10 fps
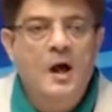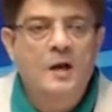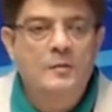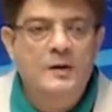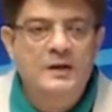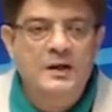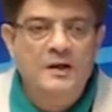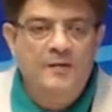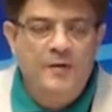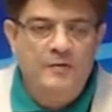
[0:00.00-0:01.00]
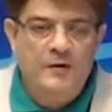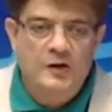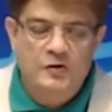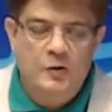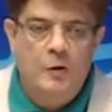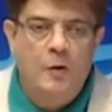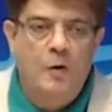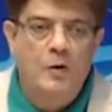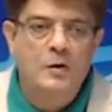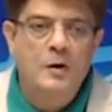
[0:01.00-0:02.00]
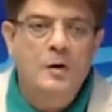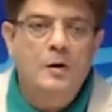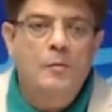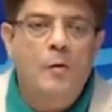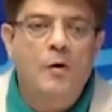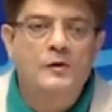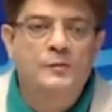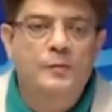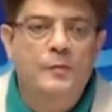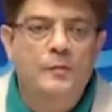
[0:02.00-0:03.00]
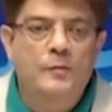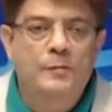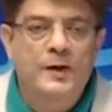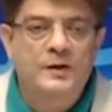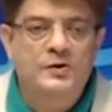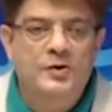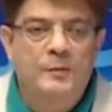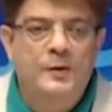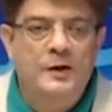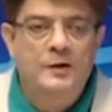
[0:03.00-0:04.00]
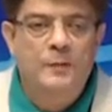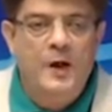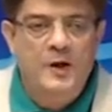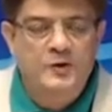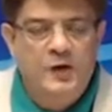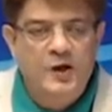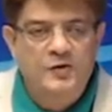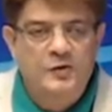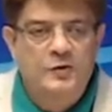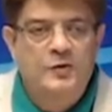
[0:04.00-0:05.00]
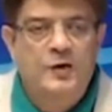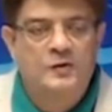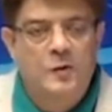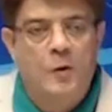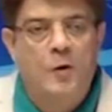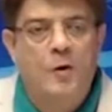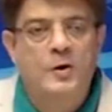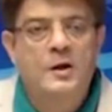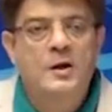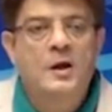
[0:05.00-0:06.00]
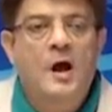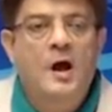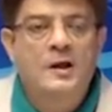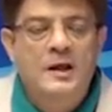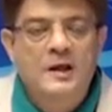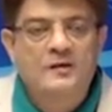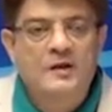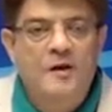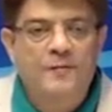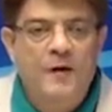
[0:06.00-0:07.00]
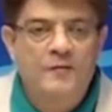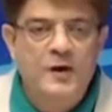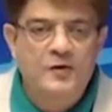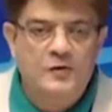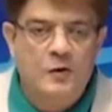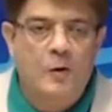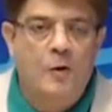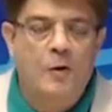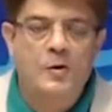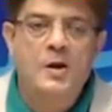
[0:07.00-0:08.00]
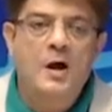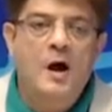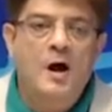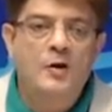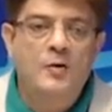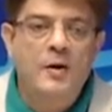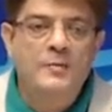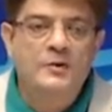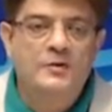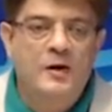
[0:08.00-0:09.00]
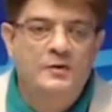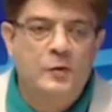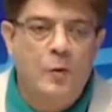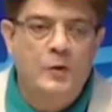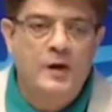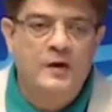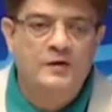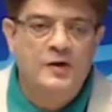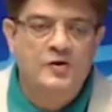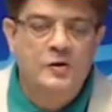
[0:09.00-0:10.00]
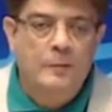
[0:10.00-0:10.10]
Al-Madina Foundation Lahore, Moz bin Jabal Education Trust Lahore, Al-Isar Foundation Lahore, Al-Rahmat Trust Organization